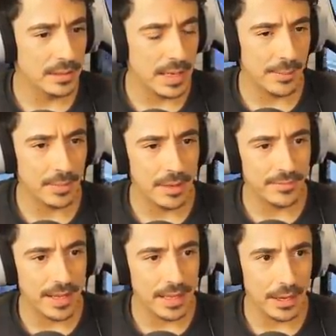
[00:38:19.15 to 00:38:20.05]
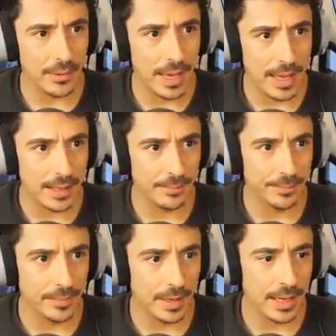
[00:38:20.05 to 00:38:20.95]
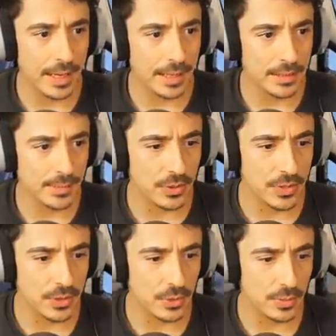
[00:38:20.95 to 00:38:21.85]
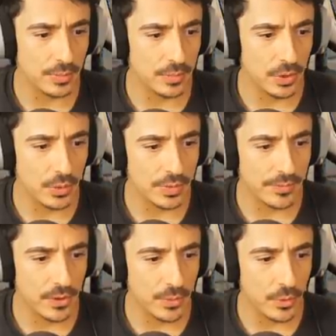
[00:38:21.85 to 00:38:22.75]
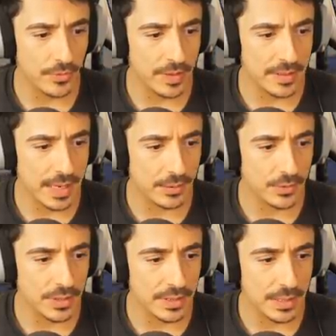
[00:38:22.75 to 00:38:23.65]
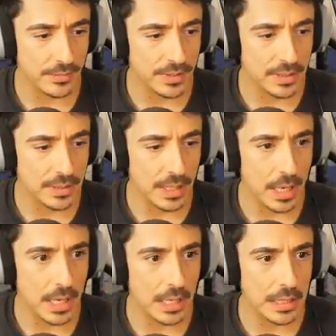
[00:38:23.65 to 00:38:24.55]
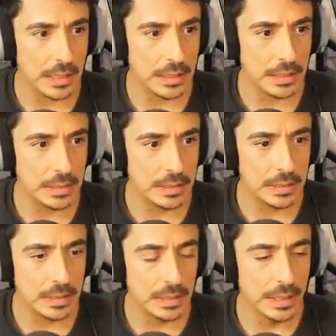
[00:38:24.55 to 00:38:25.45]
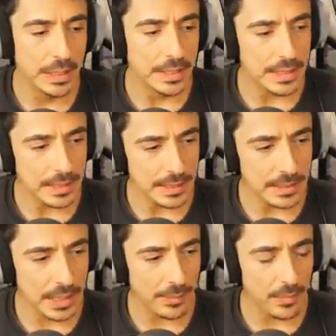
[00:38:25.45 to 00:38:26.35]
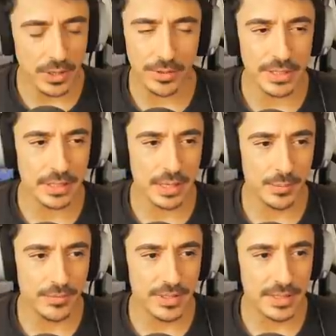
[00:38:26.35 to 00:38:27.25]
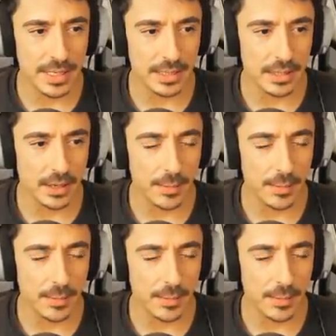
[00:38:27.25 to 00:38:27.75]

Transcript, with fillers: Yep, lovely. Okay. And I'm going to use a few more of these counters down the side. Did this come? No, it didn't come with a sink.